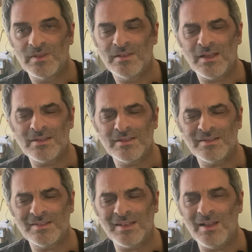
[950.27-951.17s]
Duchess
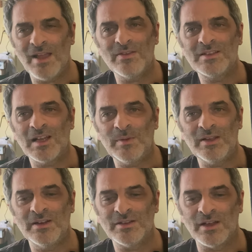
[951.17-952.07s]
is, every time I
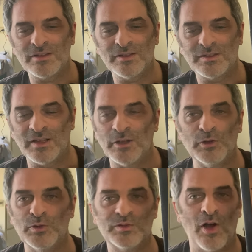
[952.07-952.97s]
hear Duchess, I
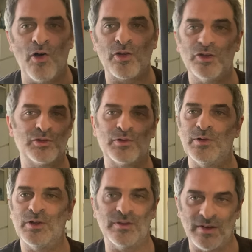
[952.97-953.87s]
lose all
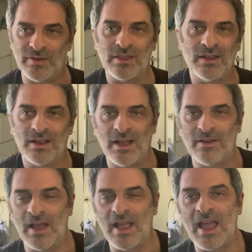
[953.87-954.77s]
control of everything.
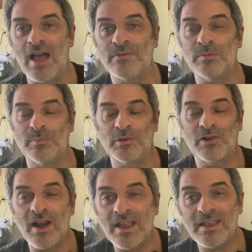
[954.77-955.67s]
I have to
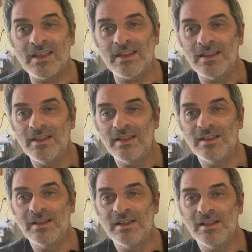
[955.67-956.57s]
crank it.
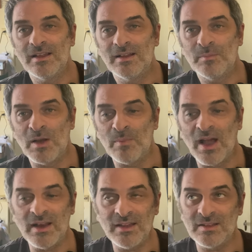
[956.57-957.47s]
My
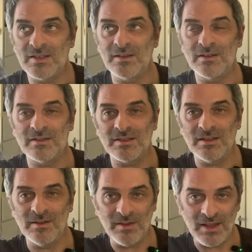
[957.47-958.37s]
mind gets into this
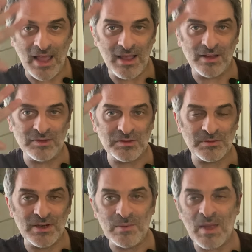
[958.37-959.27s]

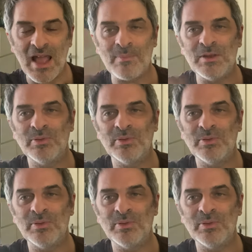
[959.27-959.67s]
extreme happy